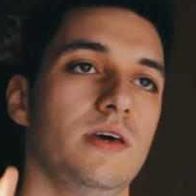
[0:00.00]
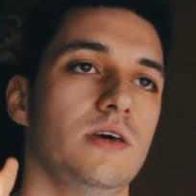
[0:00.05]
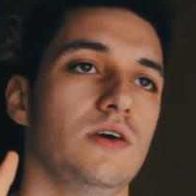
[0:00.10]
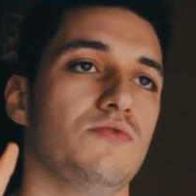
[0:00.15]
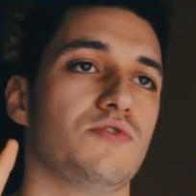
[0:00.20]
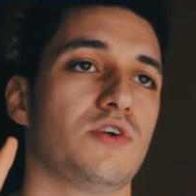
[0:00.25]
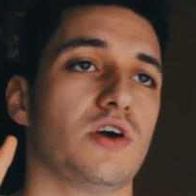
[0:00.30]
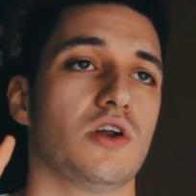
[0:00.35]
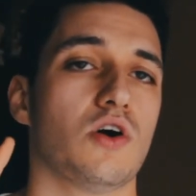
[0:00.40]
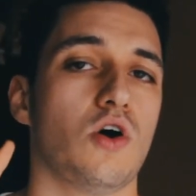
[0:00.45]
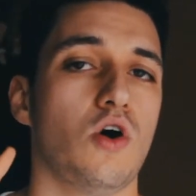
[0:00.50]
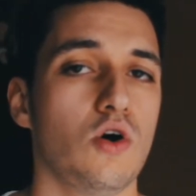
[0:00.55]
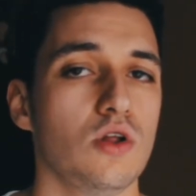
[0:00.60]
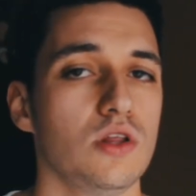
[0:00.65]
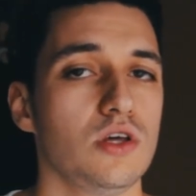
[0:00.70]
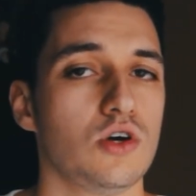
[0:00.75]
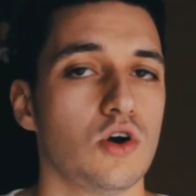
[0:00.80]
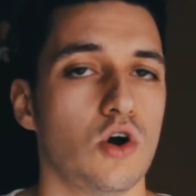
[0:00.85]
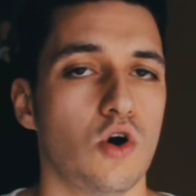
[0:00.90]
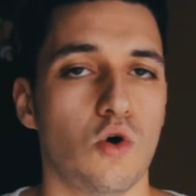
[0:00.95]
you can
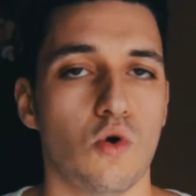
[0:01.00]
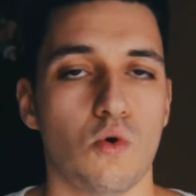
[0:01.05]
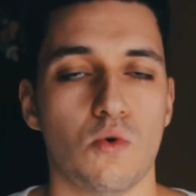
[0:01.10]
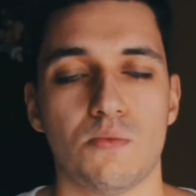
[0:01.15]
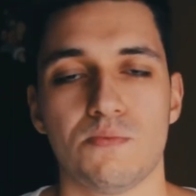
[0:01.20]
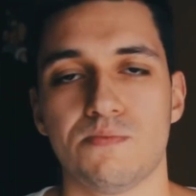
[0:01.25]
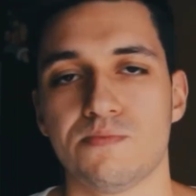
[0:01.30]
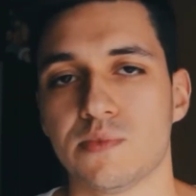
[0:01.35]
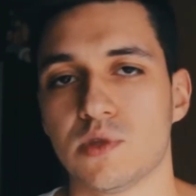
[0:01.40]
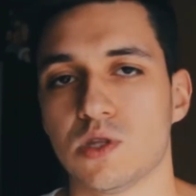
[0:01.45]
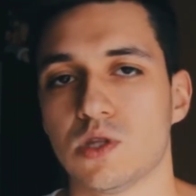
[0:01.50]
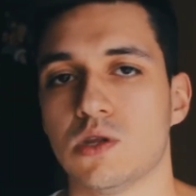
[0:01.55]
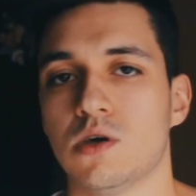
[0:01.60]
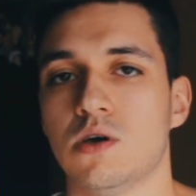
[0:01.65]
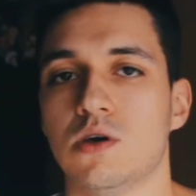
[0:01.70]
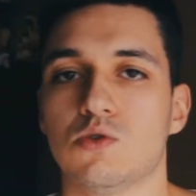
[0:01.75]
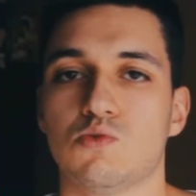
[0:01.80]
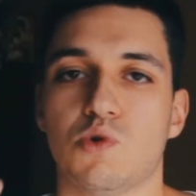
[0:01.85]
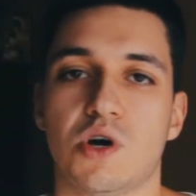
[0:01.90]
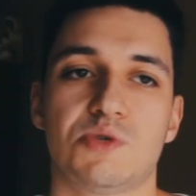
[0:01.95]
only go
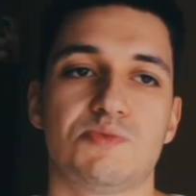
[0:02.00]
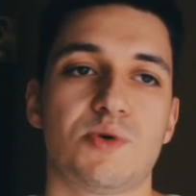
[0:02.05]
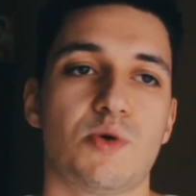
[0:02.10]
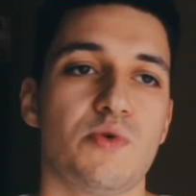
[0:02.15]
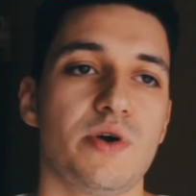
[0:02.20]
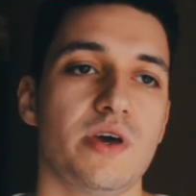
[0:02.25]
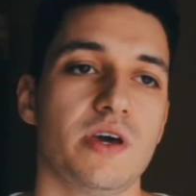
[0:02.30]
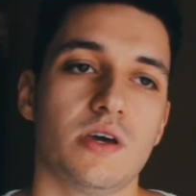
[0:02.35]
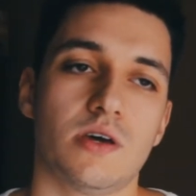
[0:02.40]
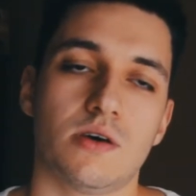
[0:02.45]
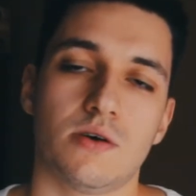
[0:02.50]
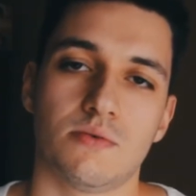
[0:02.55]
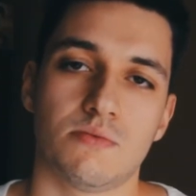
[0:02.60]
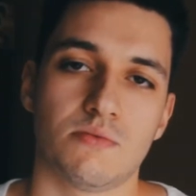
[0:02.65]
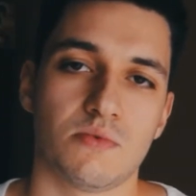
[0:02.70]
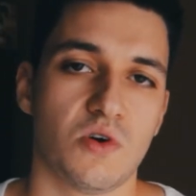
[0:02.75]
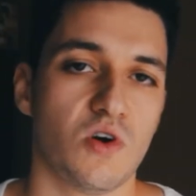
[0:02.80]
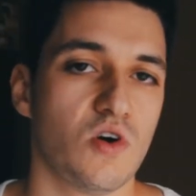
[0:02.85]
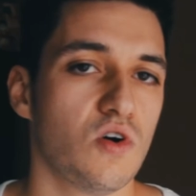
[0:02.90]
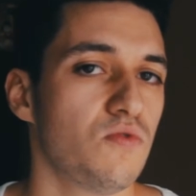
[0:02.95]
twice per week,
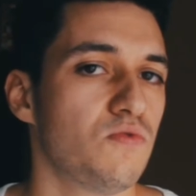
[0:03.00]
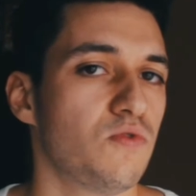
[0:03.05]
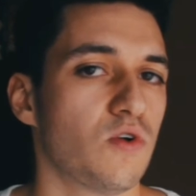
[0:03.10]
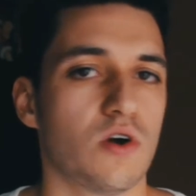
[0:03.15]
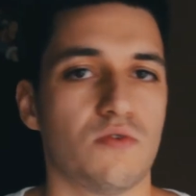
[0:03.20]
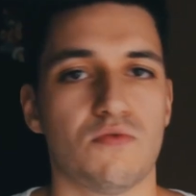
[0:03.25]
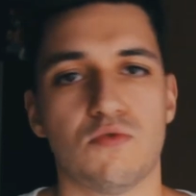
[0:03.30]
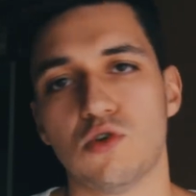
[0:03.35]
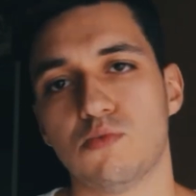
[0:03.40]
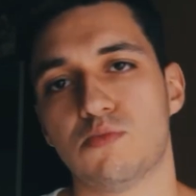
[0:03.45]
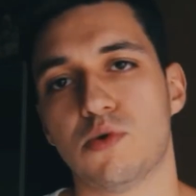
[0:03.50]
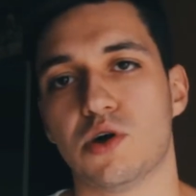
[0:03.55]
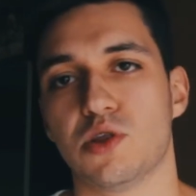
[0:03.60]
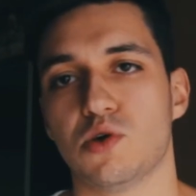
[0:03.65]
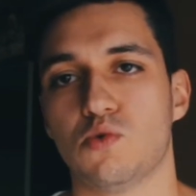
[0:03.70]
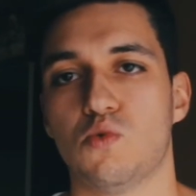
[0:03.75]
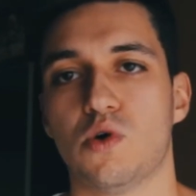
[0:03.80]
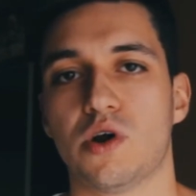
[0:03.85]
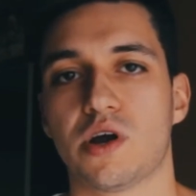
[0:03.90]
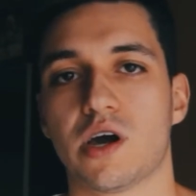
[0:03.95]
go for a full
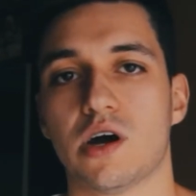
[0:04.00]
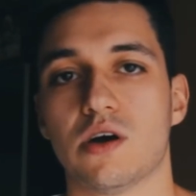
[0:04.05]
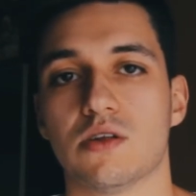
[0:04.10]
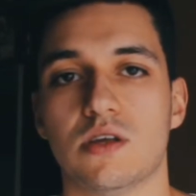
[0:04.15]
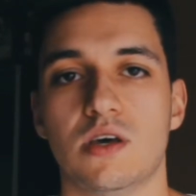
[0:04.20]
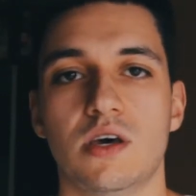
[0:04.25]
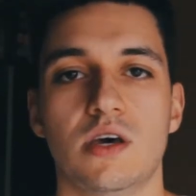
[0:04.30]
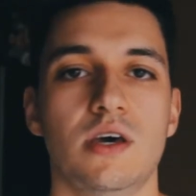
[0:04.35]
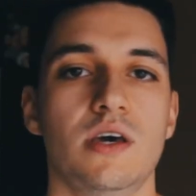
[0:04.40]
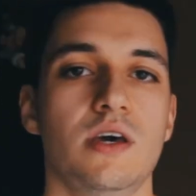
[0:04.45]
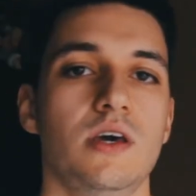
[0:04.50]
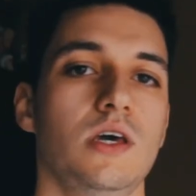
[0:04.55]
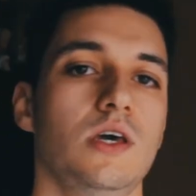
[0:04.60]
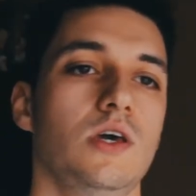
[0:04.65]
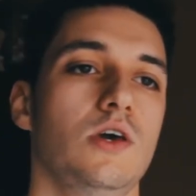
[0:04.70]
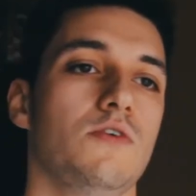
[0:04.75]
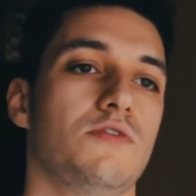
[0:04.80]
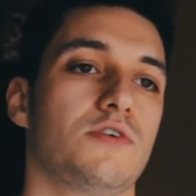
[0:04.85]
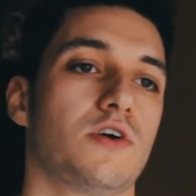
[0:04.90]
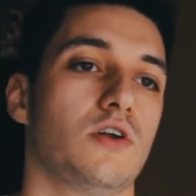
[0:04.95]
body workout.
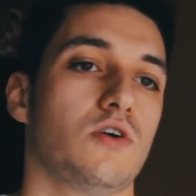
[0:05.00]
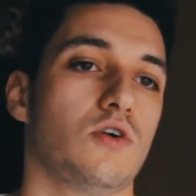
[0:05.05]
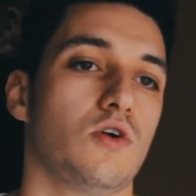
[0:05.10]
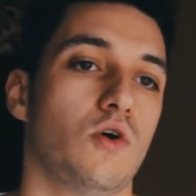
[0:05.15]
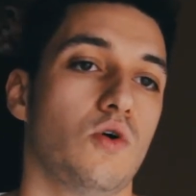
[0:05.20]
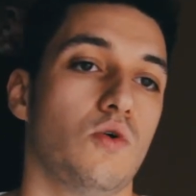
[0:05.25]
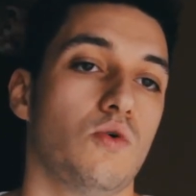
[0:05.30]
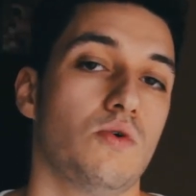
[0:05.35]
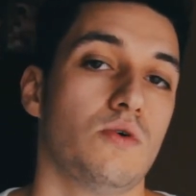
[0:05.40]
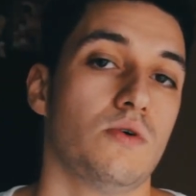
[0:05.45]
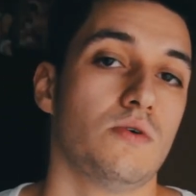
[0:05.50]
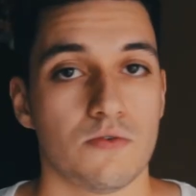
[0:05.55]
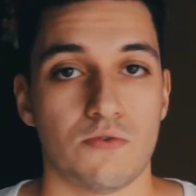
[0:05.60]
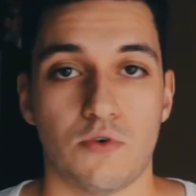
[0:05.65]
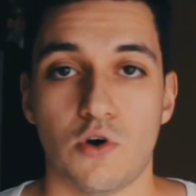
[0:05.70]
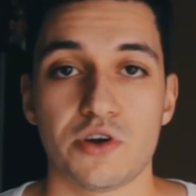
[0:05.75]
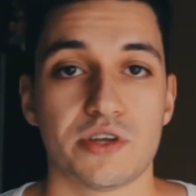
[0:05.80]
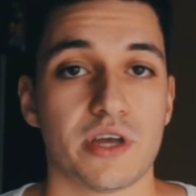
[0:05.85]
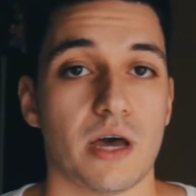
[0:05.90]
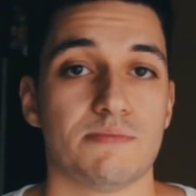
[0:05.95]
If you can go
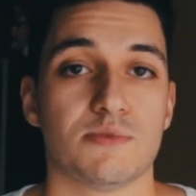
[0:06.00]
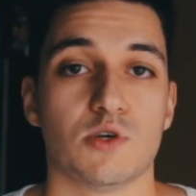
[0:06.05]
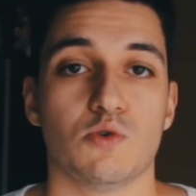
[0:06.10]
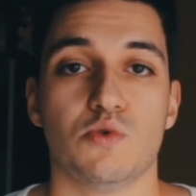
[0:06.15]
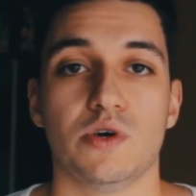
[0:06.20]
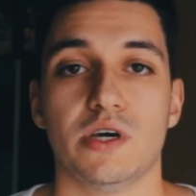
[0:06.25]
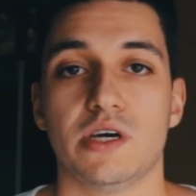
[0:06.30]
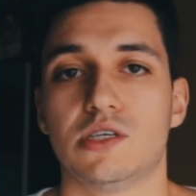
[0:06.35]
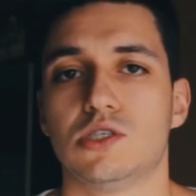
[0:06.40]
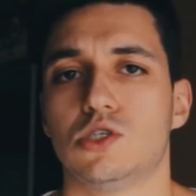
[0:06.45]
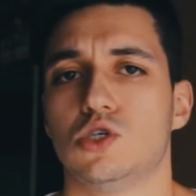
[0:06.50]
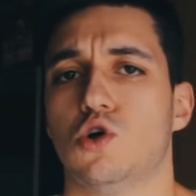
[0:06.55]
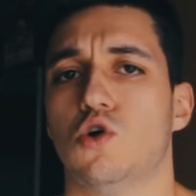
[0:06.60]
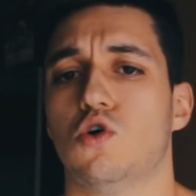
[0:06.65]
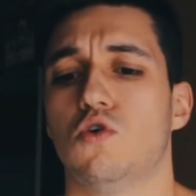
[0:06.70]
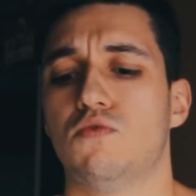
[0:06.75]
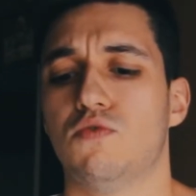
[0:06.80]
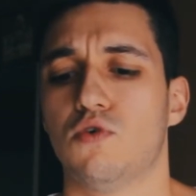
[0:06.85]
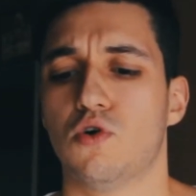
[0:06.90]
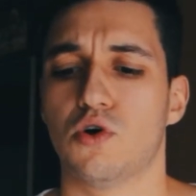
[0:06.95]
four times a week,
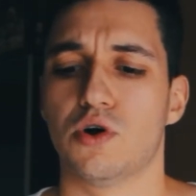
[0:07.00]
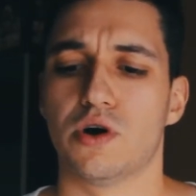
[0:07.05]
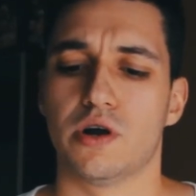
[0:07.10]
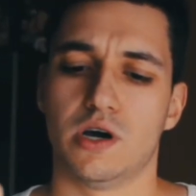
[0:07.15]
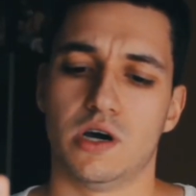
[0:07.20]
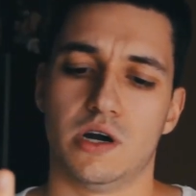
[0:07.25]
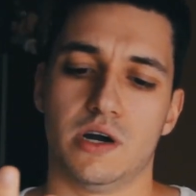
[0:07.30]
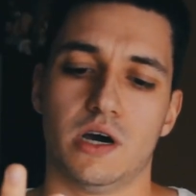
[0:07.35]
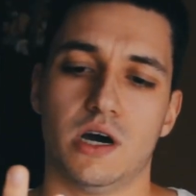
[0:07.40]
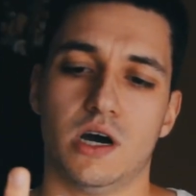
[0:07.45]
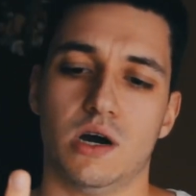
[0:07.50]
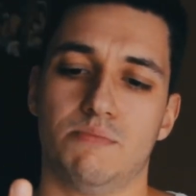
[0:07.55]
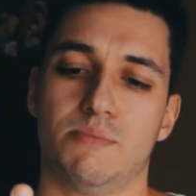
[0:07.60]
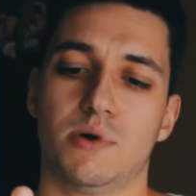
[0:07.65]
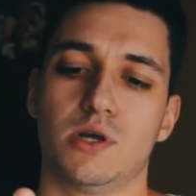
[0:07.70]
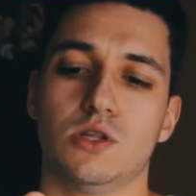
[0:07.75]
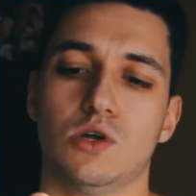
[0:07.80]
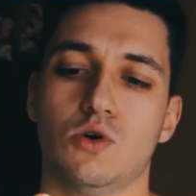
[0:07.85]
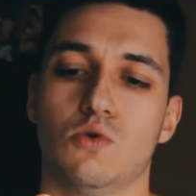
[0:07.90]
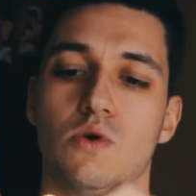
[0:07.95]
go for an
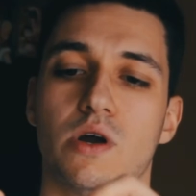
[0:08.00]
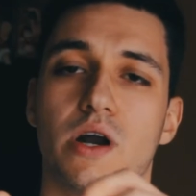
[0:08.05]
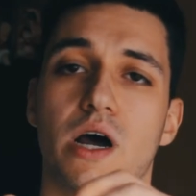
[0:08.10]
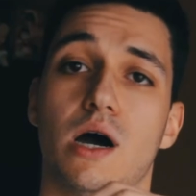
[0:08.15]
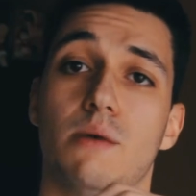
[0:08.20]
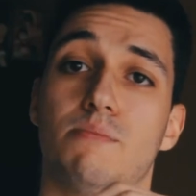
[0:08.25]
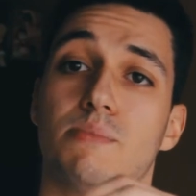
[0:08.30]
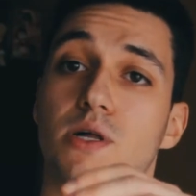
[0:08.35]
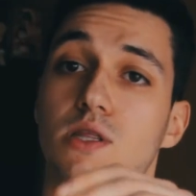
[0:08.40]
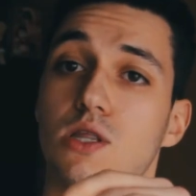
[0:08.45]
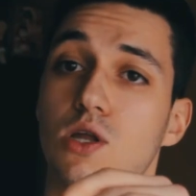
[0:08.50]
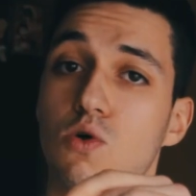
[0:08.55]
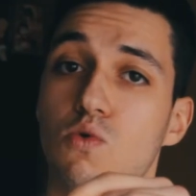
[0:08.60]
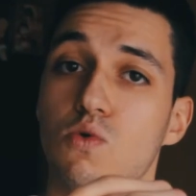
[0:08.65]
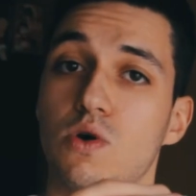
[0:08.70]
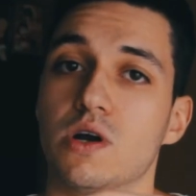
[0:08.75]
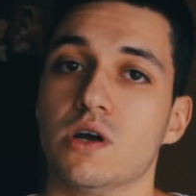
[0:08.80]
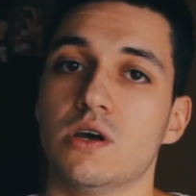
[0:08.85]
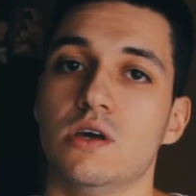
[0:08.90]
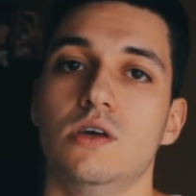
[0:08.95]
upper lower, upper
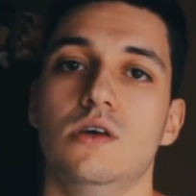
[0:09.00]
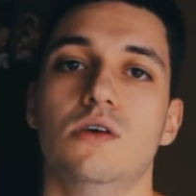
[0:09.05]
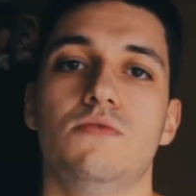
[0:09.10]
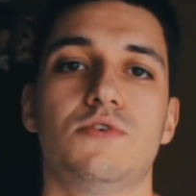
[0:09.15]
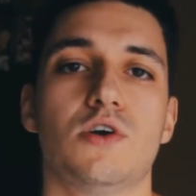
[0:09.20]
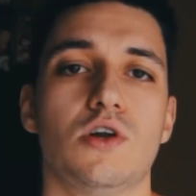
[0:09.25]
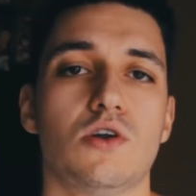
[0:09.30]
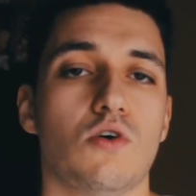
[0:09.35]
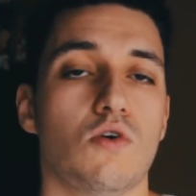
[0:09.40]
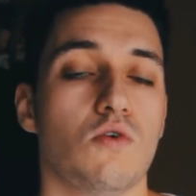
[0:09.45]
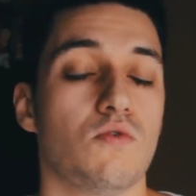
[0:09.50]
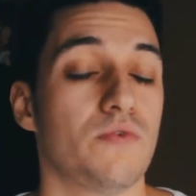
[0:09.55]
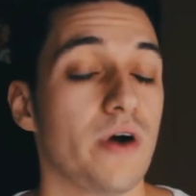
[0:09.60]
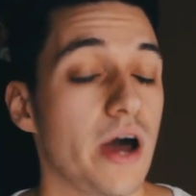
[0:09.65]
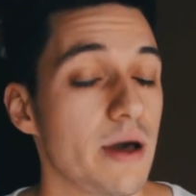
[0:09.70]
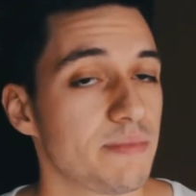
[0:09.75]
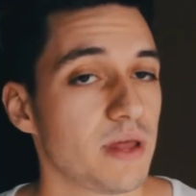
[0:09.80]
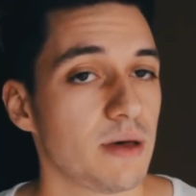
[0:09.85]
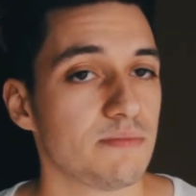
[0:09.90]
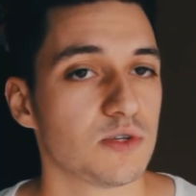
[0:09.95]
lower. If you can go
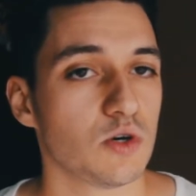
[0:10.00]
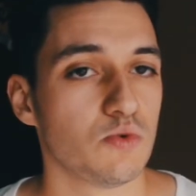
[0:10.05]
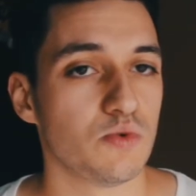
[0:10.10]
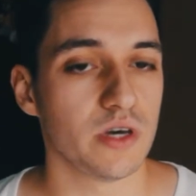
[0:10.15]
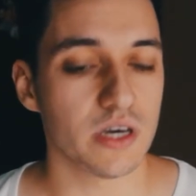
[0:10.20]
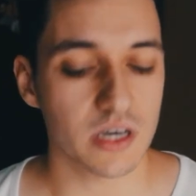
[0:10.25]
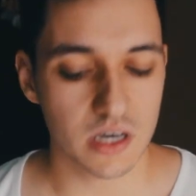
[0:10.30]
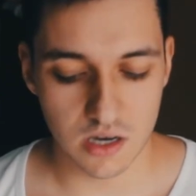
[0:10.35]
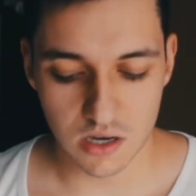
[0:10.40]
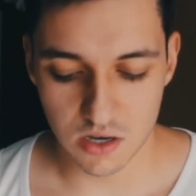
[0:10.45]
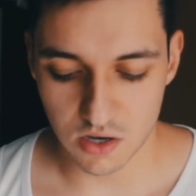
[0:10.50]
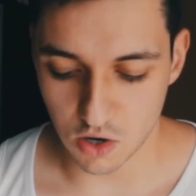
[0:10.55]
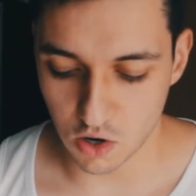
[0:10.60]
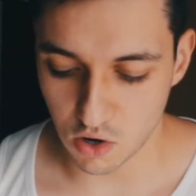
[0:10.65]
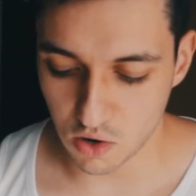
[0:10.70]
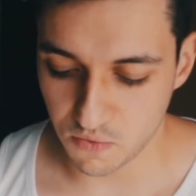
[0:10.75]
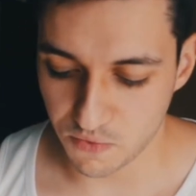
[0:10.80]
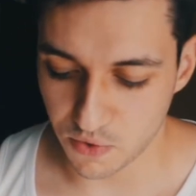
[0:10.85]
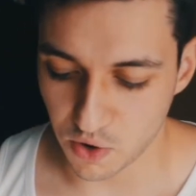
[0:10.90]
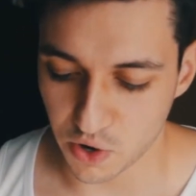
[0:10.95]
five times a week,
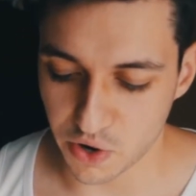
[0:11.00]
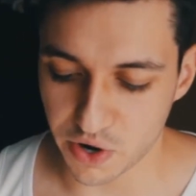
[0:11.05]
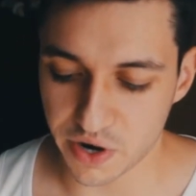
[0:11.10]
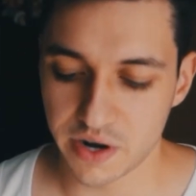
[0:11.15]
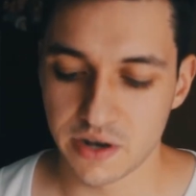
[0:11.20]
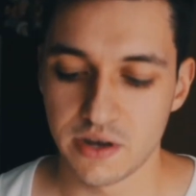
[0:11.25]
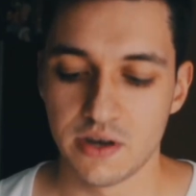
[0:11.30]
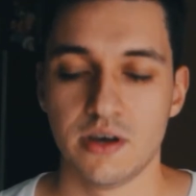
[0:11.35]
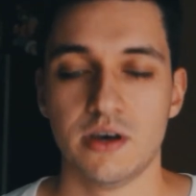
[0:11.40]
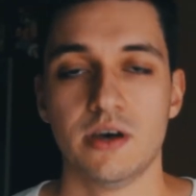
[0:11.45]
go for